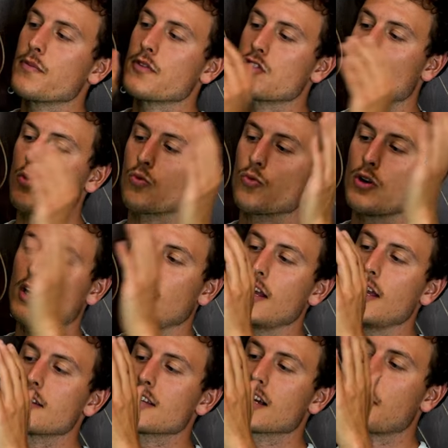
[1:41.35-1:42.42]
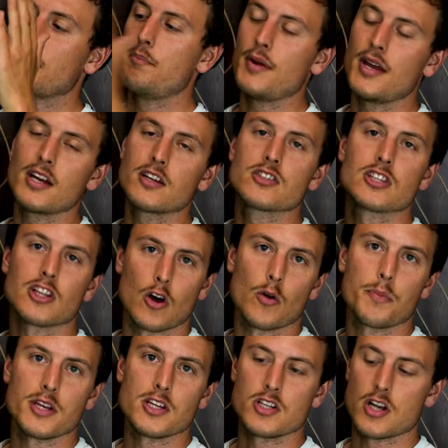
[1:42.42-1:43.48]
So really it's like a big
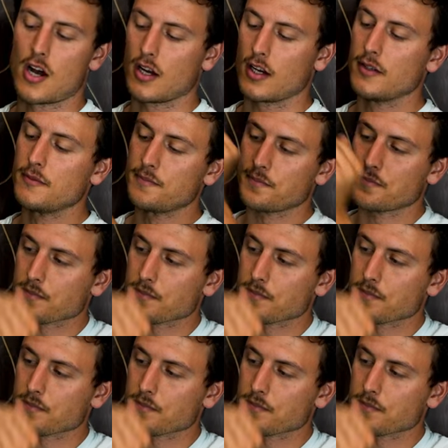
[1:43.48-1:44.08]
slopey jug.